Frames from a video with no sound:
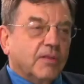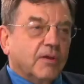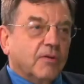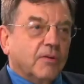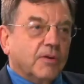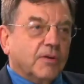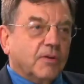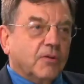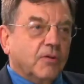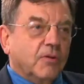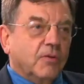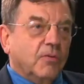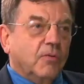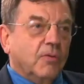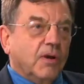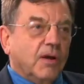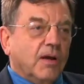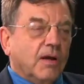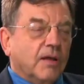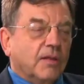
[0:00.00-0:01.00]

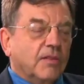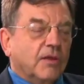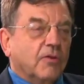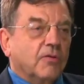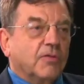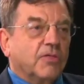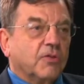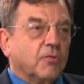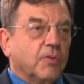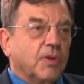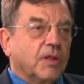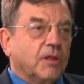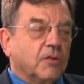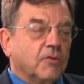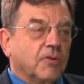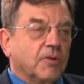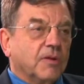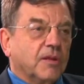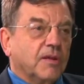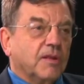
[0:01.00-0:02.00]
are three
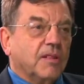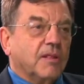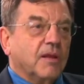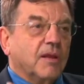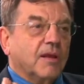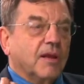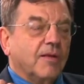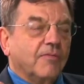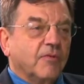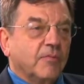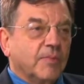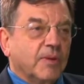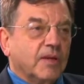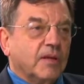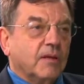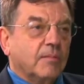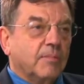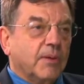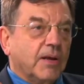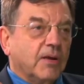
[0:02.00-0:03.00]
sources that a government
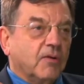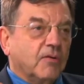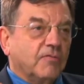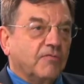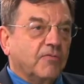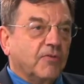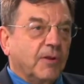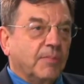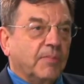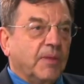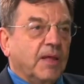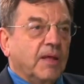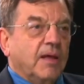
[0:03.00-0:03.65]
can borrow from.